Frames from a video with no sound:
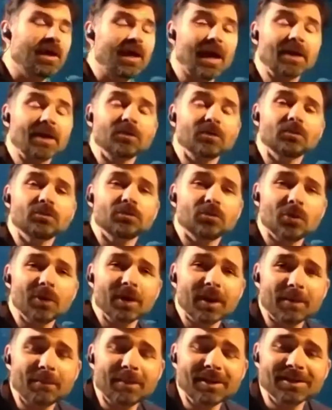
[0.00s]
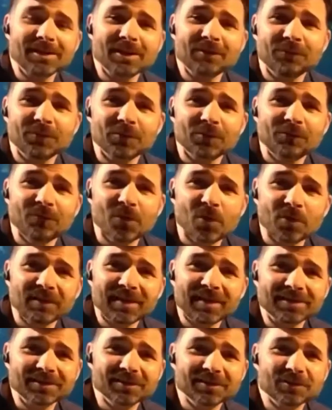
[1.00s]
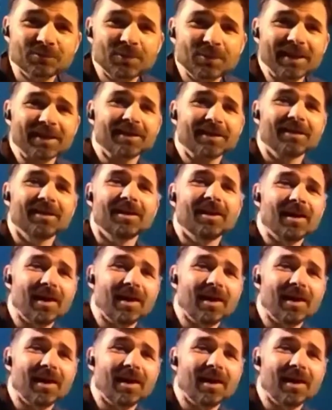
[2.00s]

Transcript: And you're joining, amazingly, for your fourth lesson this week.